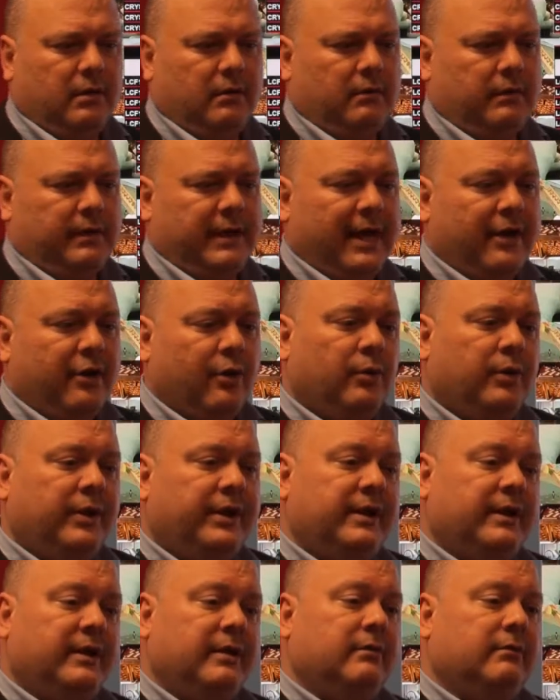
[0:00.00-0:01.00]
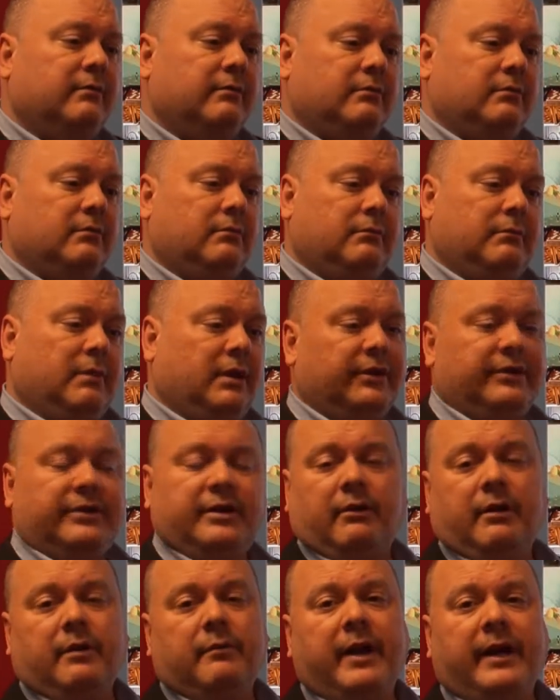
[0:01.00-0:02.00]
Not only in
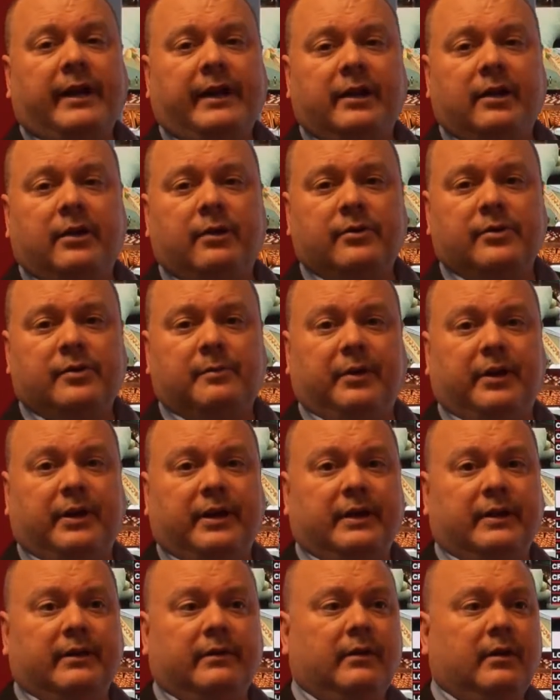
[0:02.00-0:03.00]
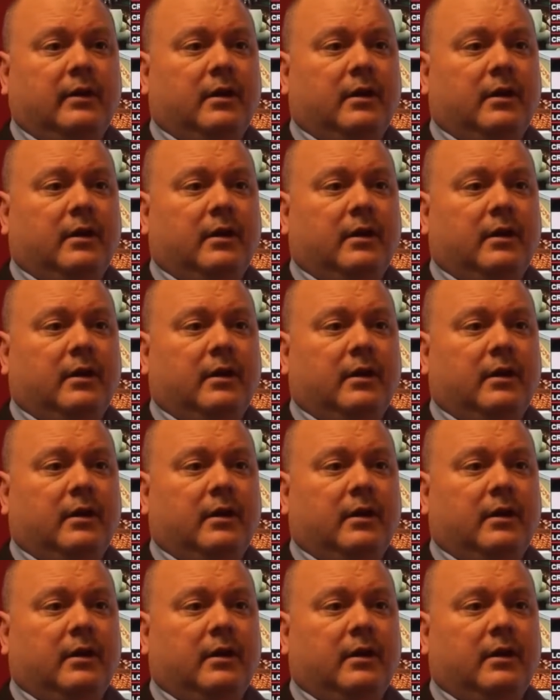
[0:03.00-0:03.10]
military radios, but in